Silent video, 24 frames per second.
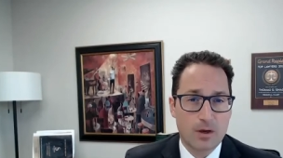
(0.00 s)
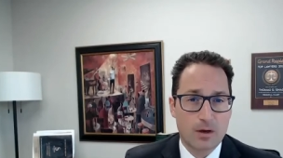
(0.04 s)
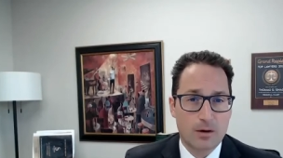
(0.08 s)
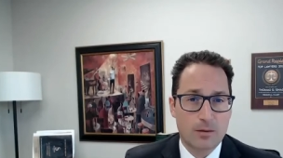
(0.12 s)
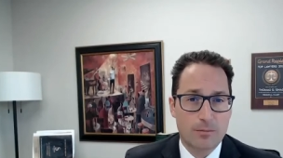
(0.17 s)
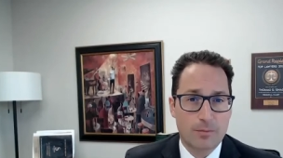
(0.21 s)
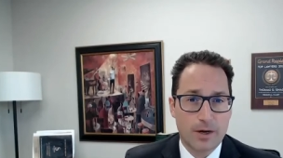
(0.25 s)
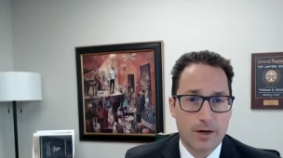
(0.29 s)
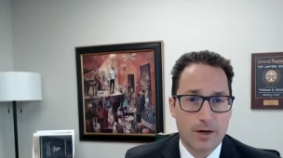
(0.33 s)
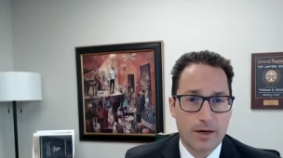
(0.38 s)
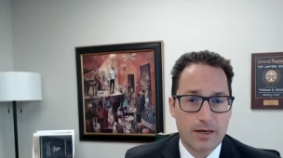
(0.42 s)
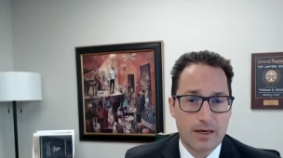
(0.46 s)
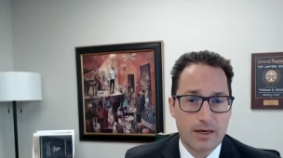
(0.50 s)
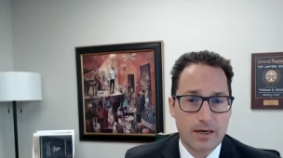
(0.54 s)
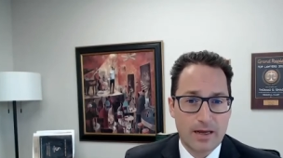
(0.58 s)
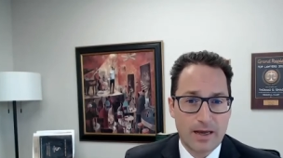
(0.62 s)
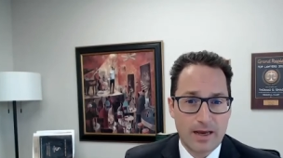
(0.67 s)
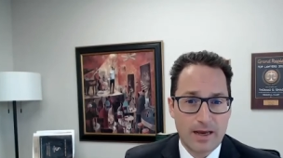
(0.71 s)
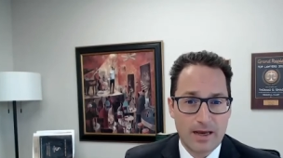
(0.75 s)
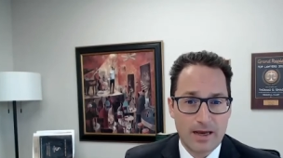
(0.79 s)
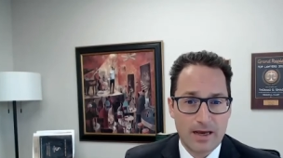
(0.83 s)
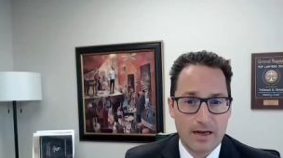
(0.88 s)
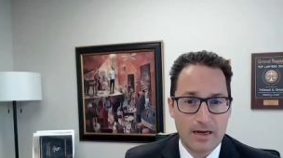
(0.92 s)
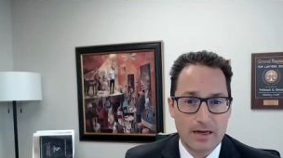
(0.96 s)
but it
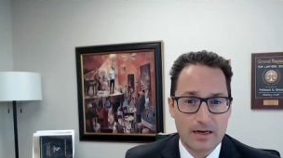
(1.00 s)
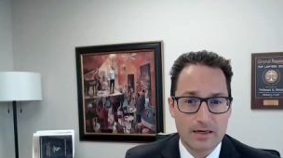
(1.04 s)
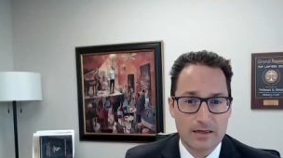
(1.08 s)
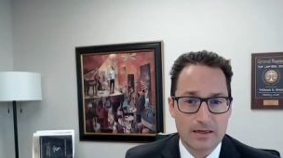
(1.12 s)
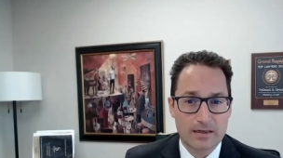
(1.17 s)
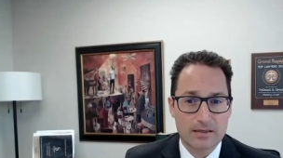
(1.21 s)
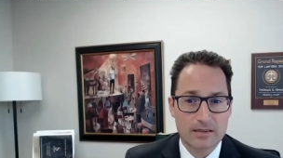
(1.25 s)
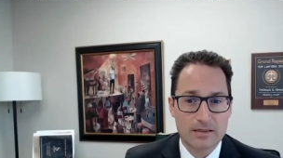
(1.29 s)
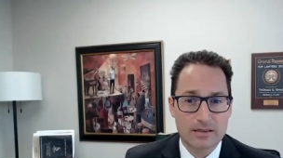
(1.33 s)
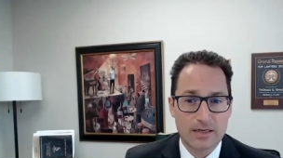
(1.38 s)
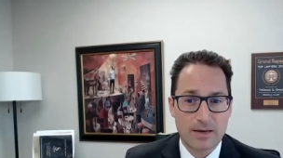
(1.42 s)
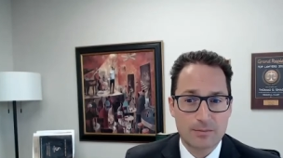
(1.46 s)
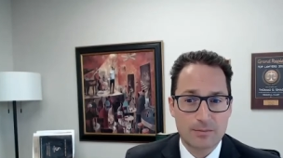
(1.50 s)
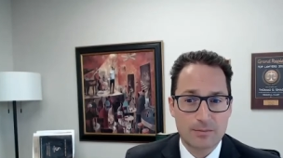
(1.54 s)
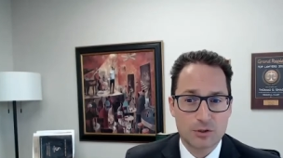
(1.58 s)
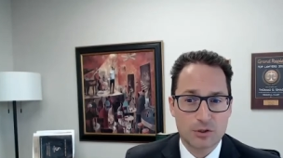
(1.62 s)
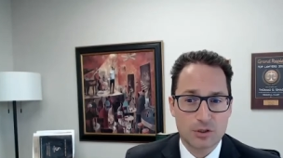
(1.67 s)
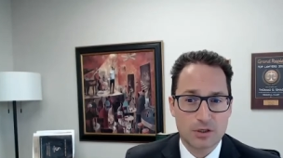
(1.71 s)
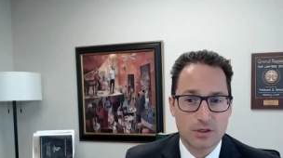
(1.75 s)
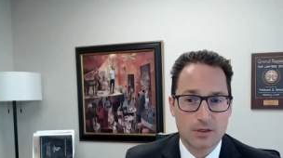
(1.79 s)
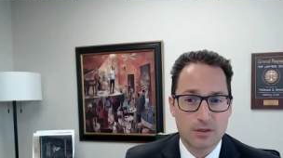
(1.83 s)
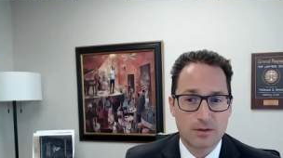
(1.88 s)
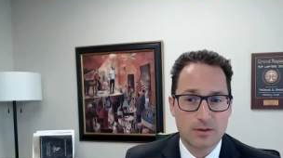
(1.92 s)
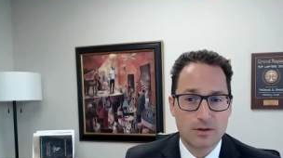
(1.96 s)
had an
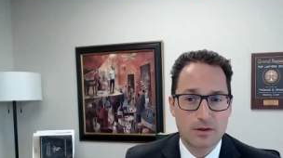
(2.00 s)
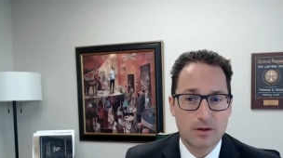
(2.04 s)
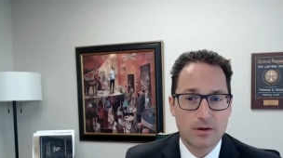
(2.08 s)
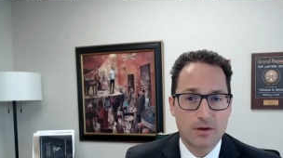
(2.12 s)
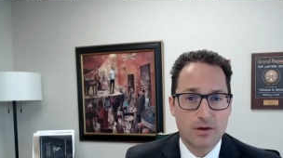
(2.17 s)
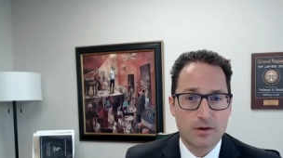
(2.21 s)
exception